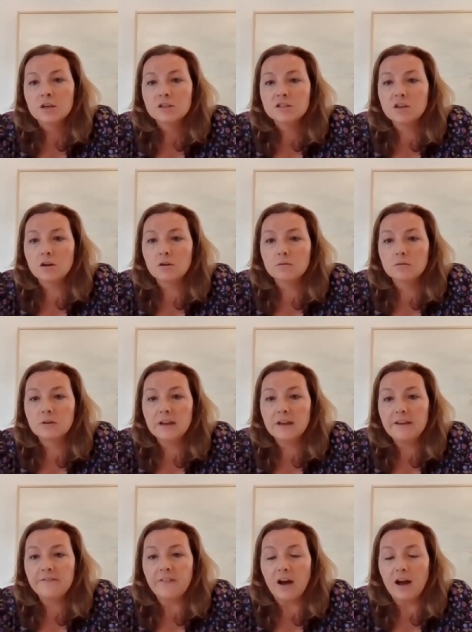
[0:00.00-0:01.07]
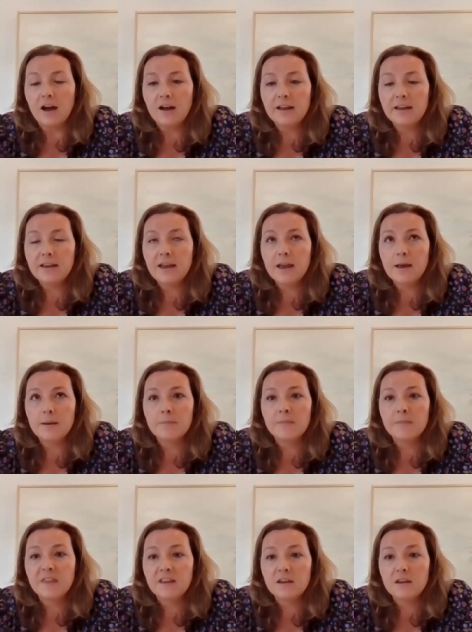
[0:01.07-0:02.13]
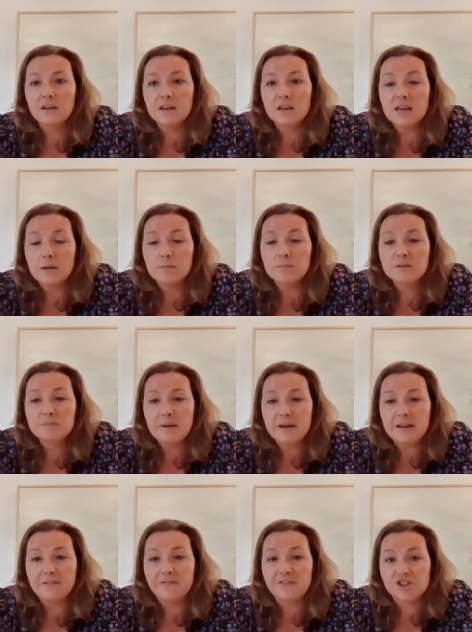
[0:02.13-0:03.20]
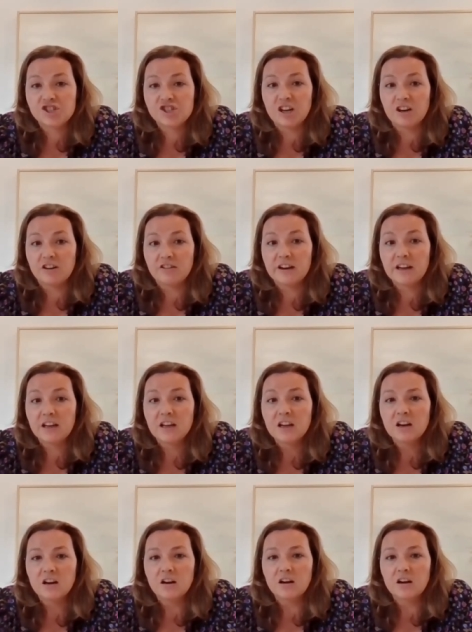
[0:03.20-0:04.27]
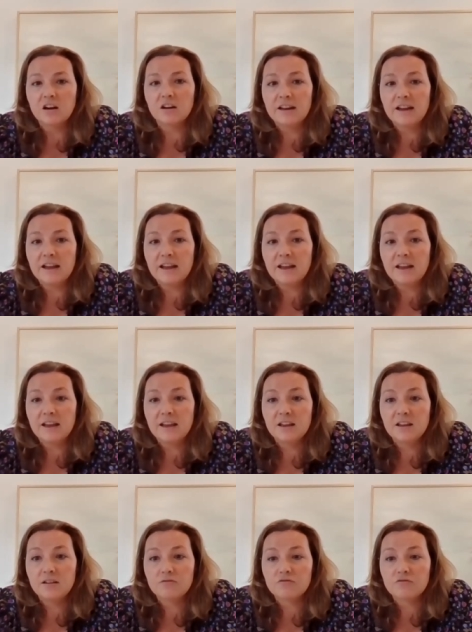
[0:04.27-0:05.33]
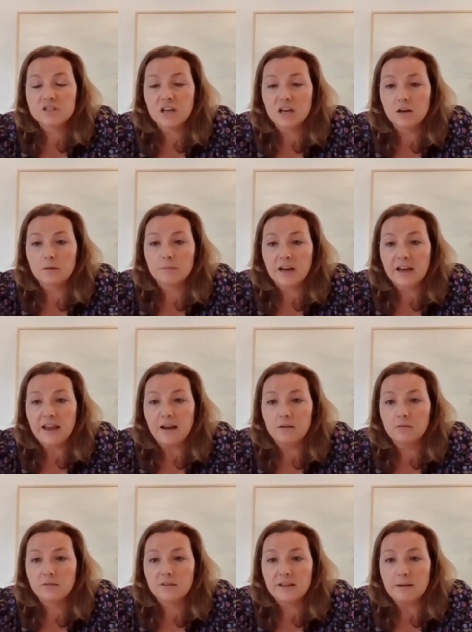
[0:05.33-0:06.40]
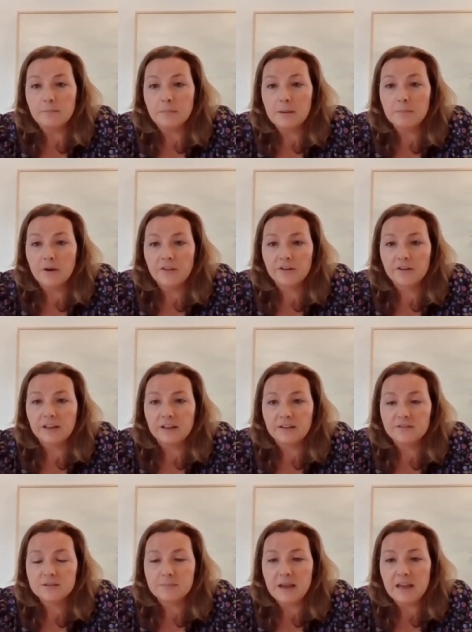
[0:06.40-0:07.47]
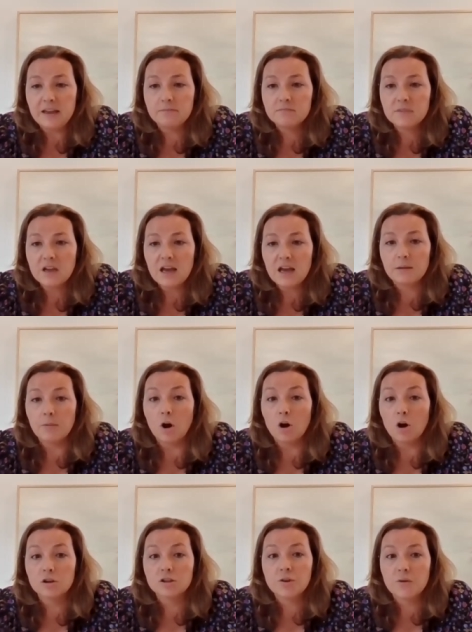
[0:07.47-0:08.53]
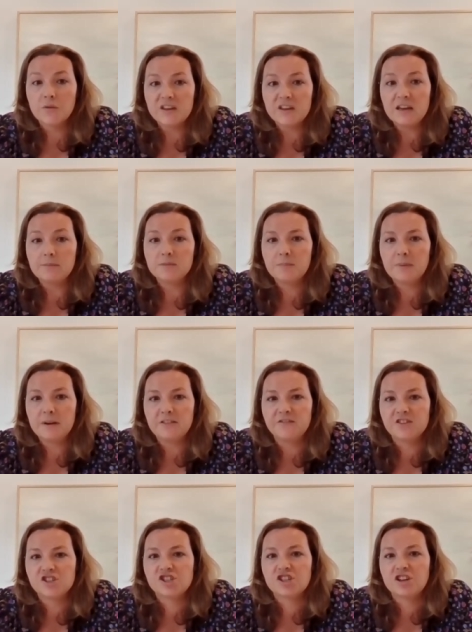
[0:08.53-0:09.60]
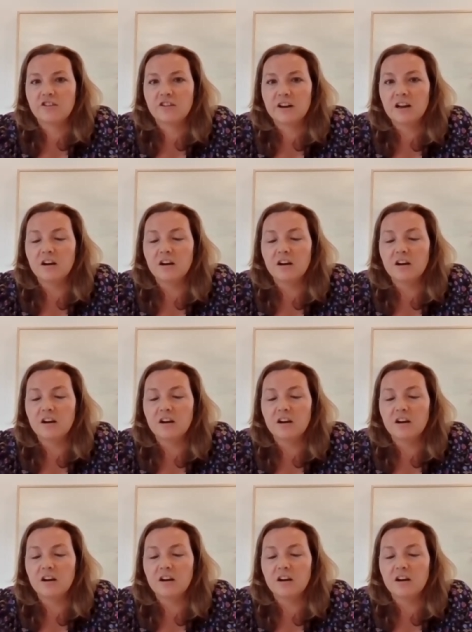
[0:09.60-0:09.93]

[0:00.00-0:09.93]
So if I am the named beneficiary on a retirement account that my mother leaves me, and I'm also the named beneficiary